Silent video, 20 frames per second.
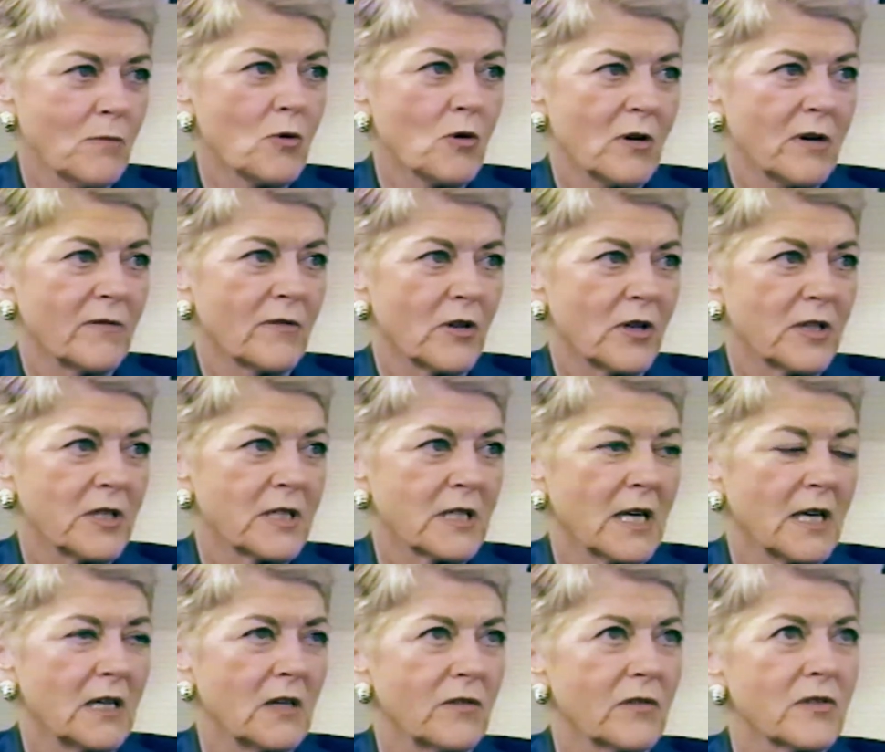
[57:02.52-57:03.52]
more of
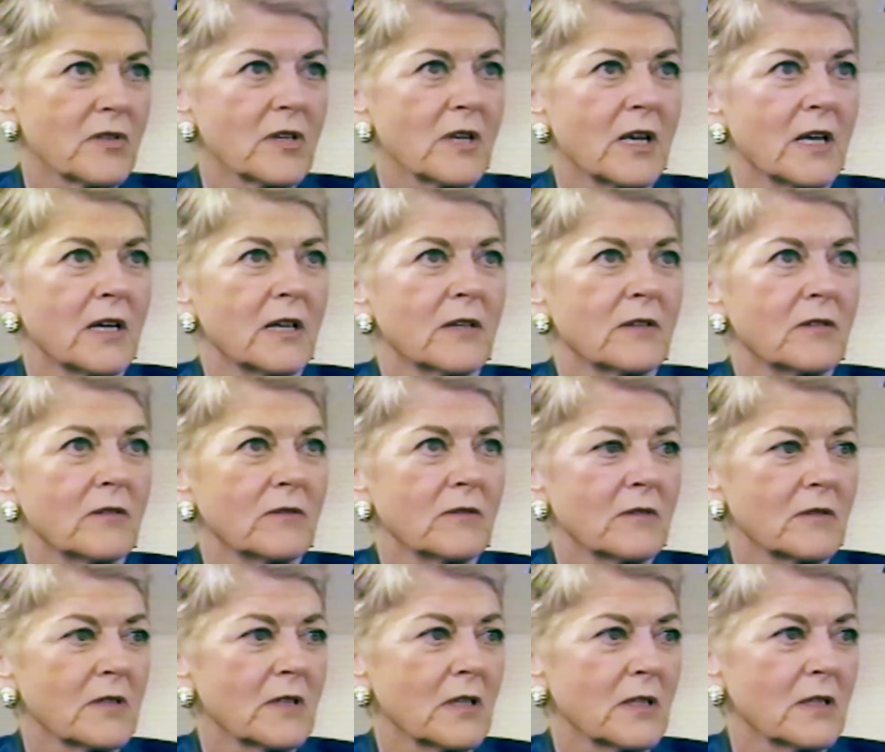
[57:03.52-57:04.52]
ourselves, and
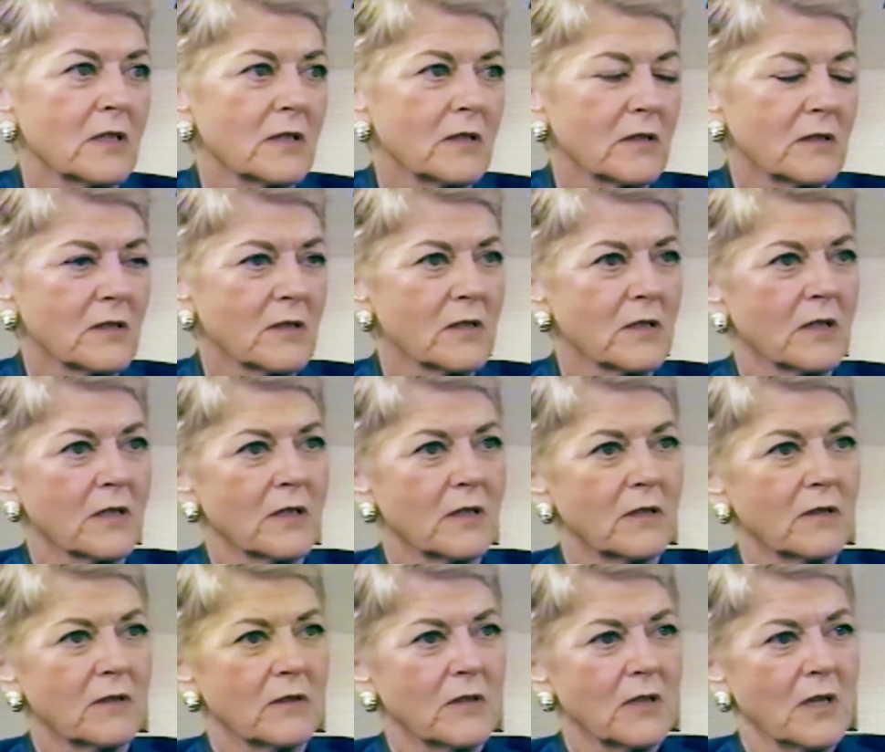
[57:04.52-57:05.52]
and
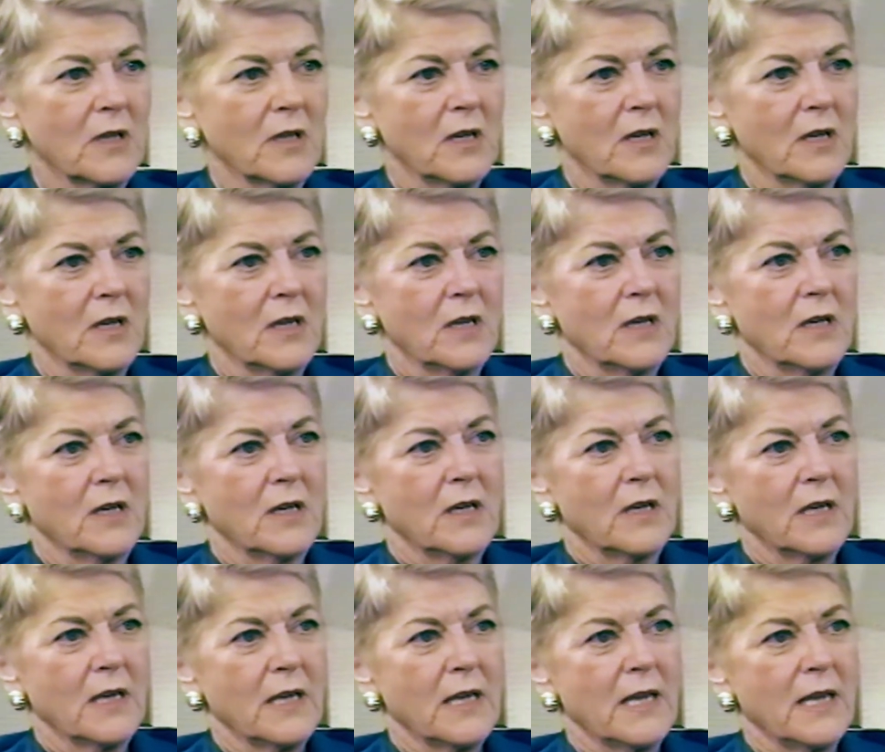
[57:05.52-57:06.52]
uh,
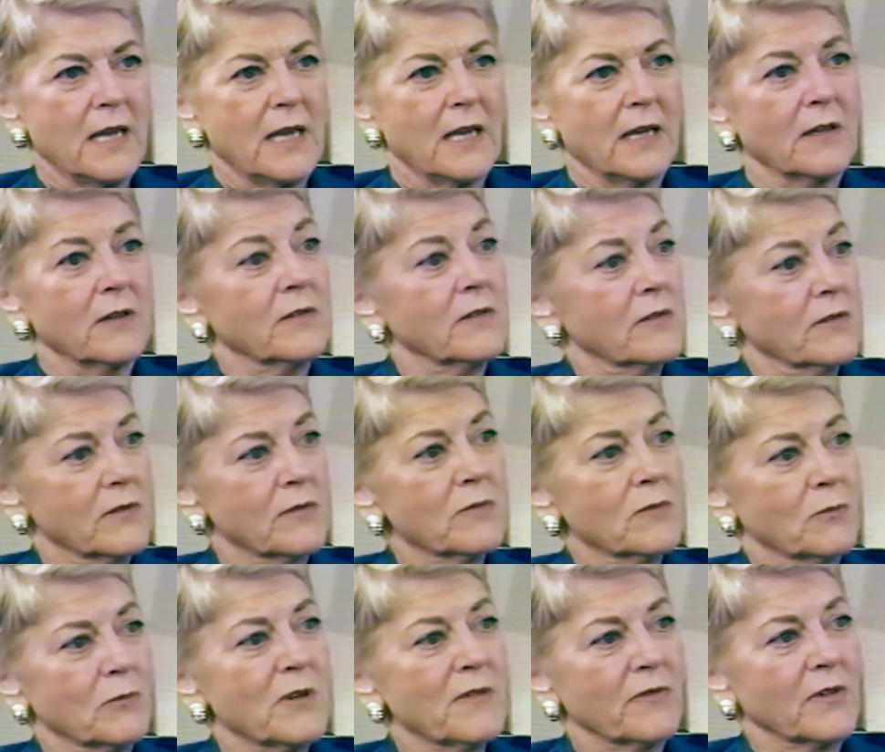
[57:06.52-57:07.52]
and
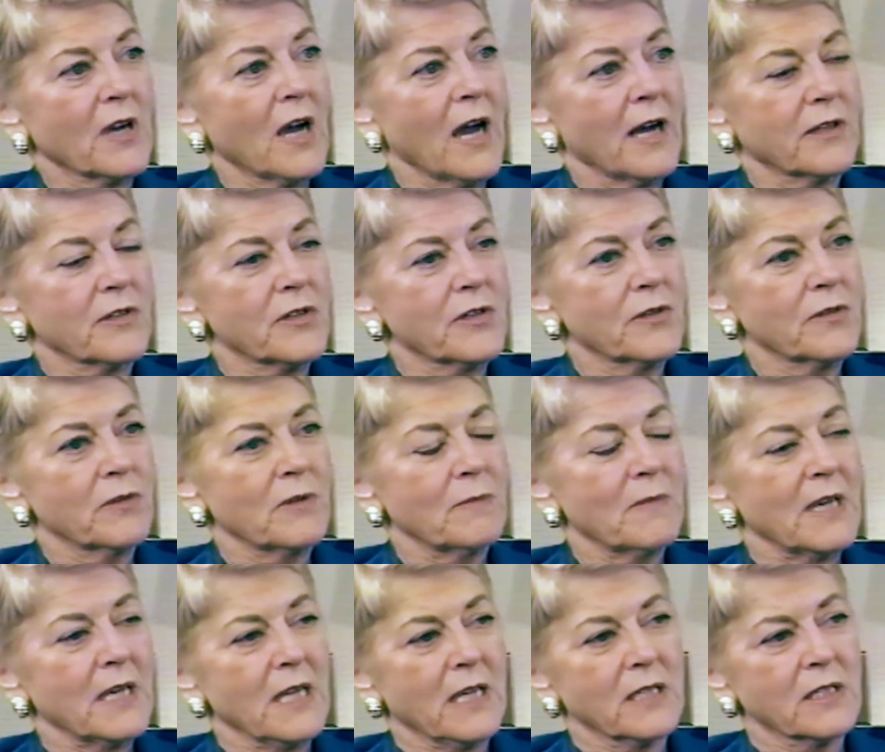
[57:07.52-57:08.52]
we've got to, in
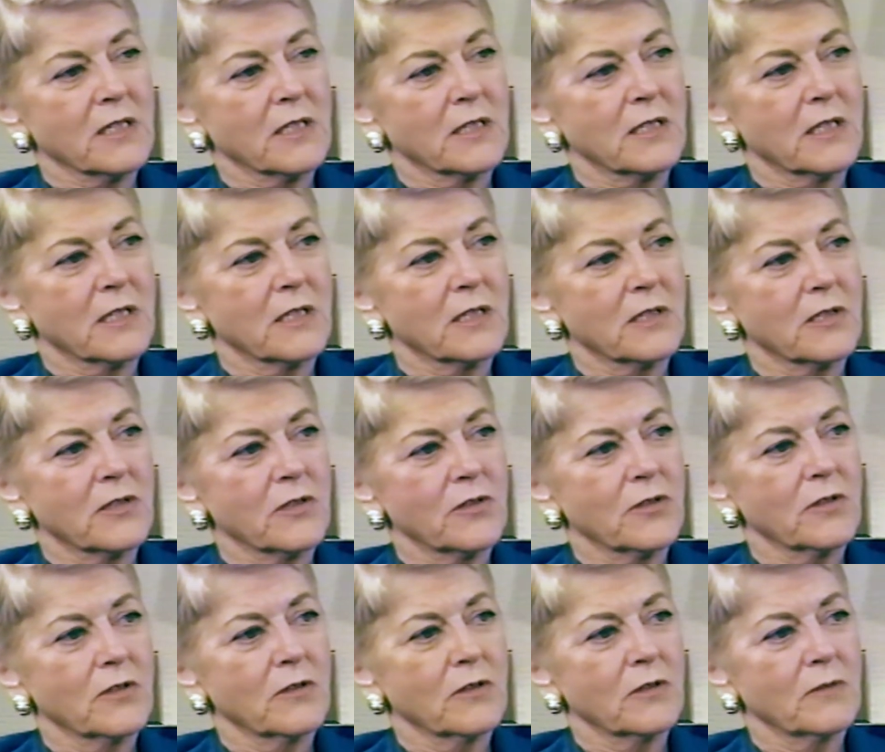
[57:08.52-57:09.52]
many instances,
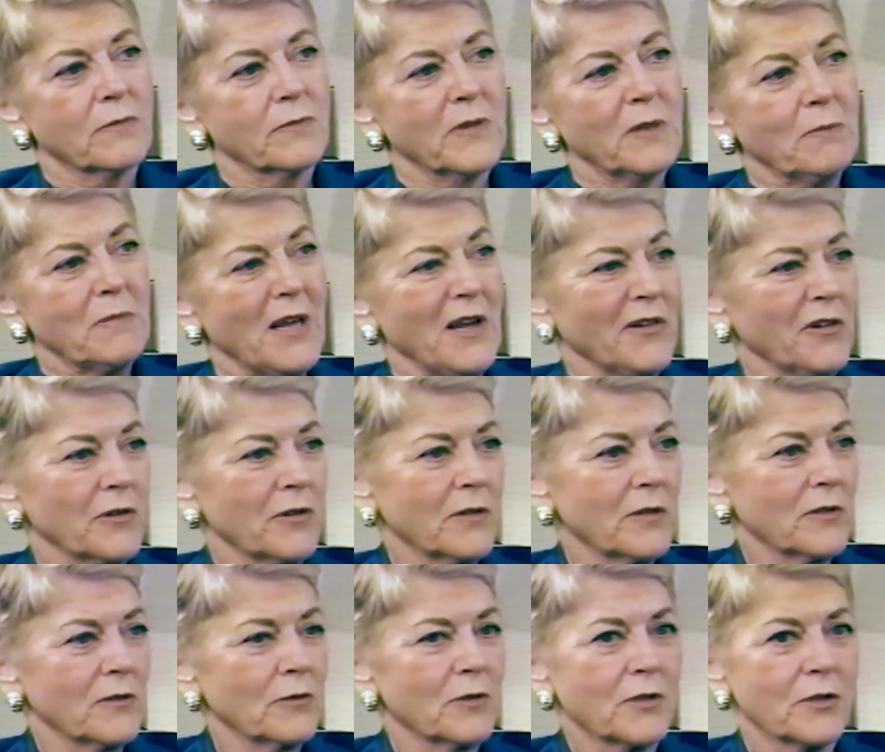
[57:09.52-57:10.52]
be better
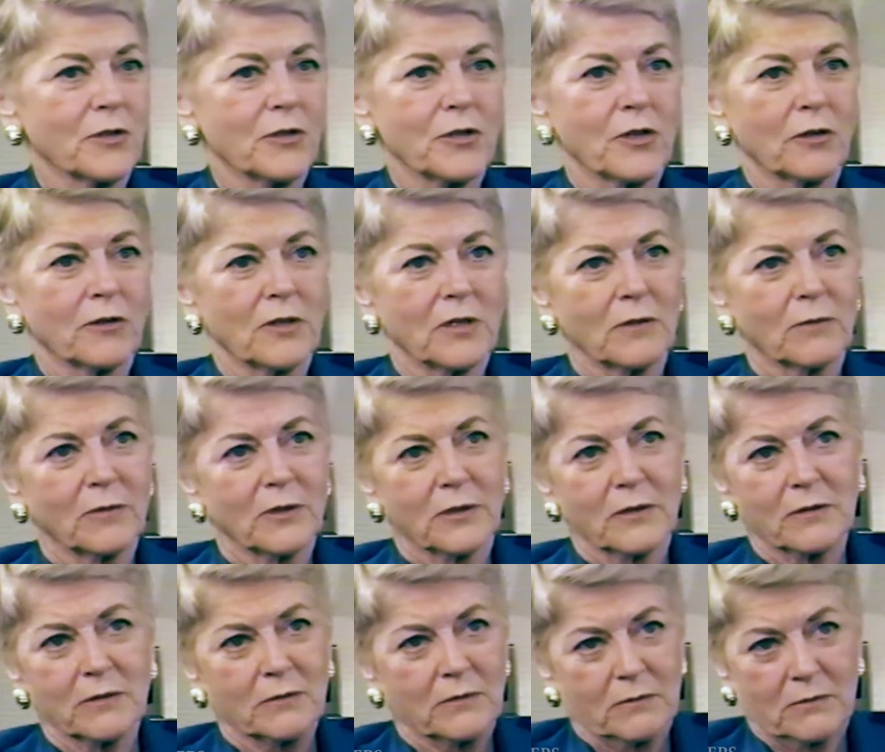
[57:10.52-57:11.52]
in order to show that
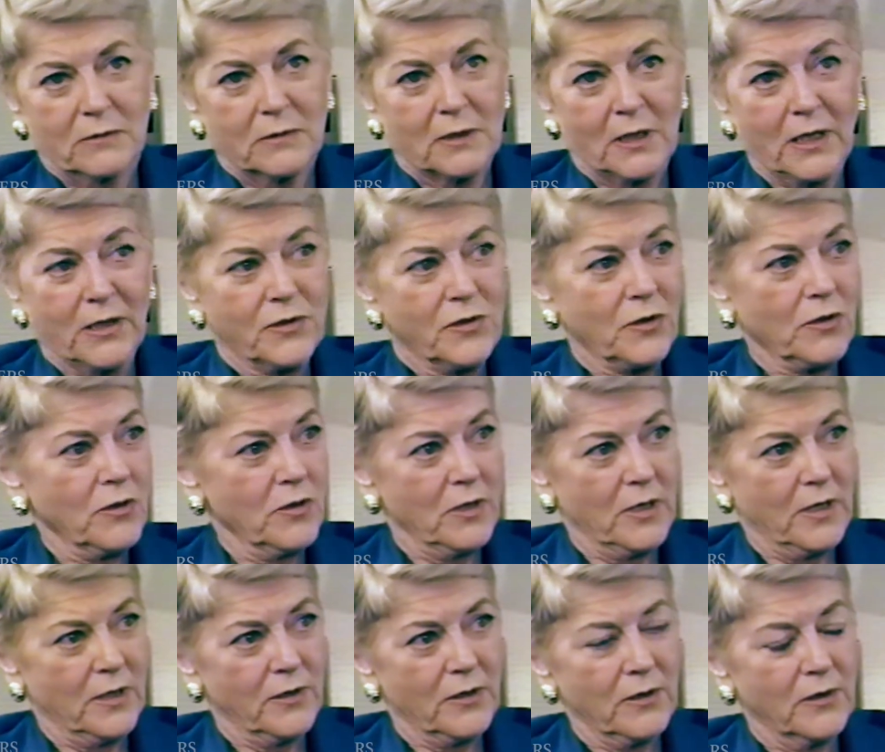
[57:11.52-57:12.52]
we're as
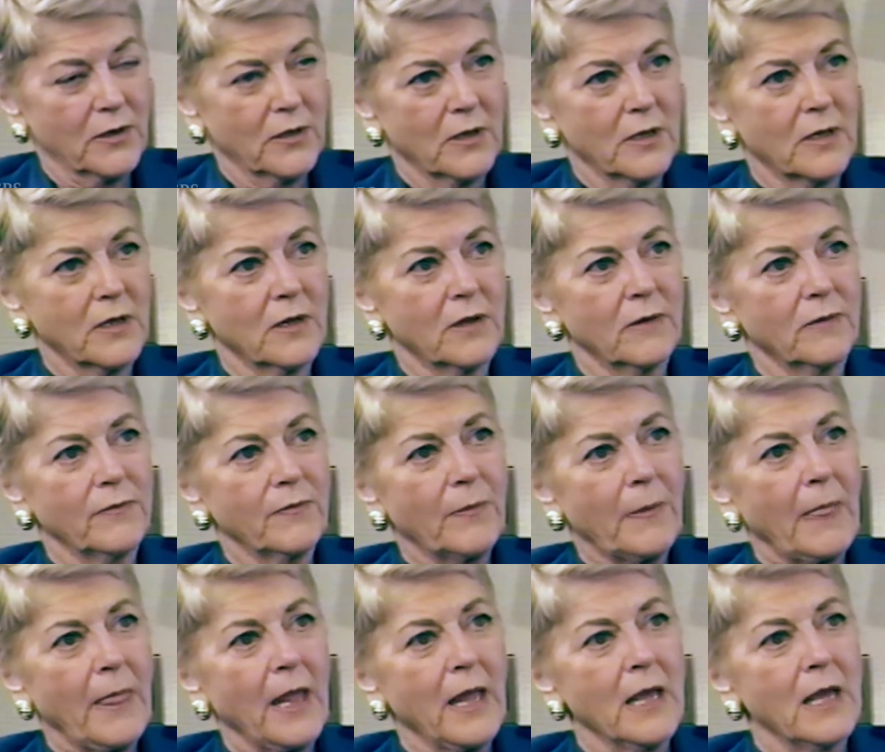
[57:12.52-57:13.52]
good. Mm-hmm. Um,
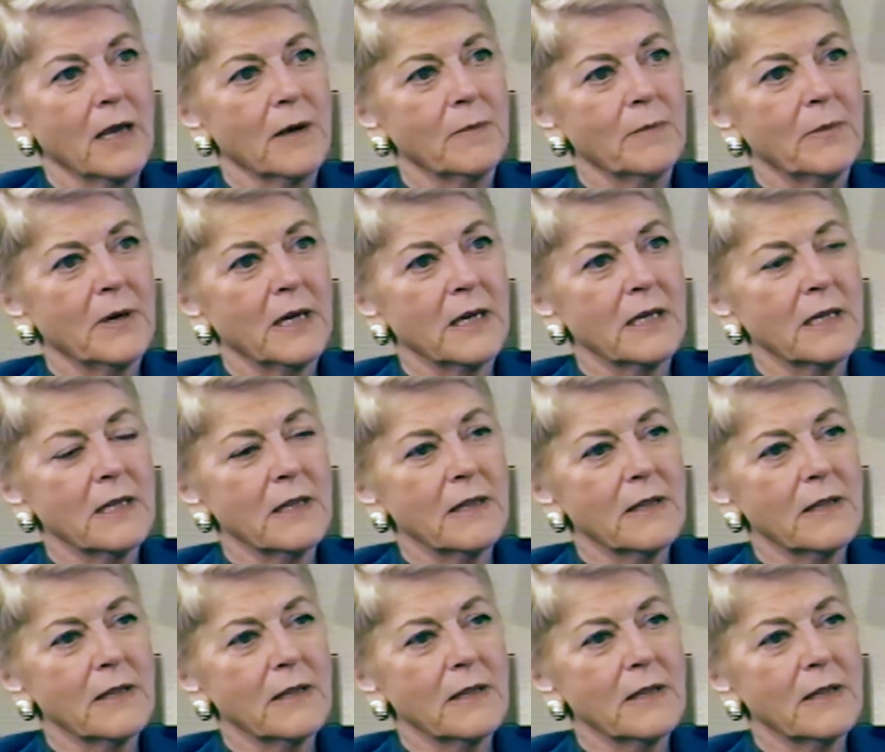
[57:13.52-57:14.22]
but